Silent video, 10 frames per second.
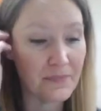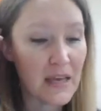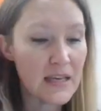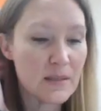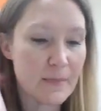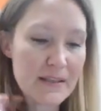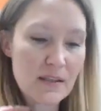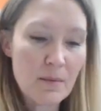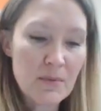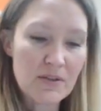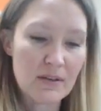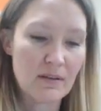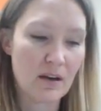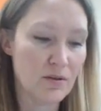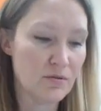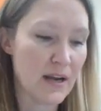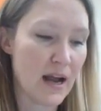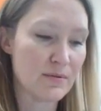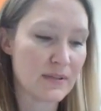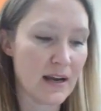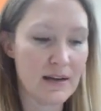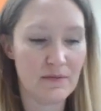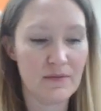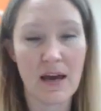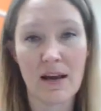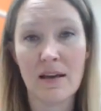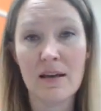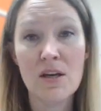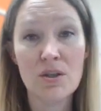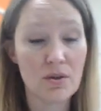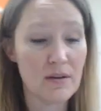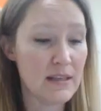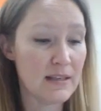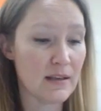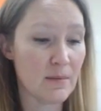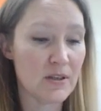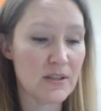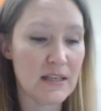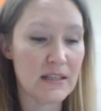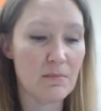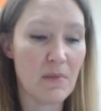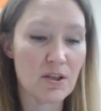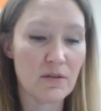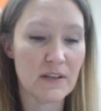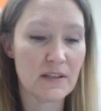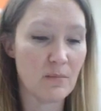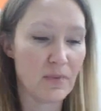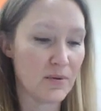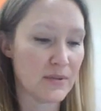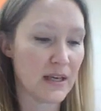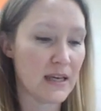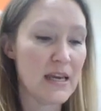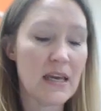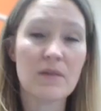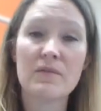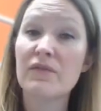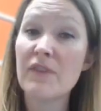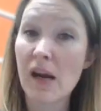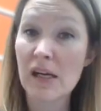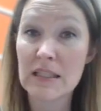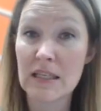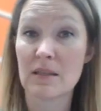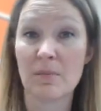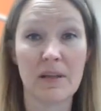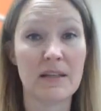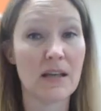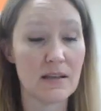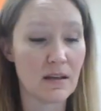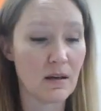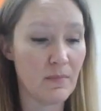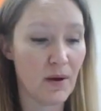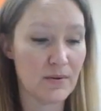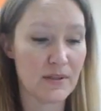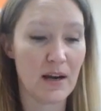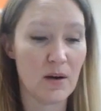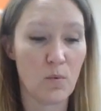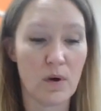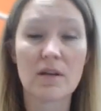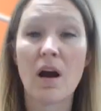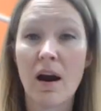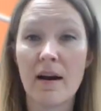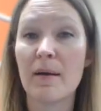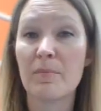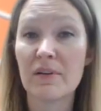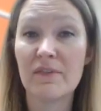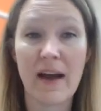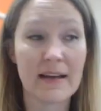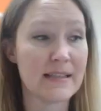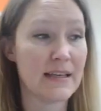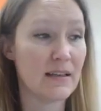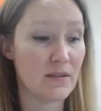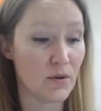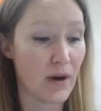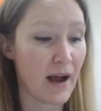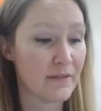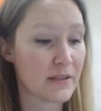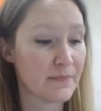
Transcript: He spent summers in the country outside of Vienna. During these summers, he did much of his composing. He was very disciplined as a composer and worked hard at perfecting his craft.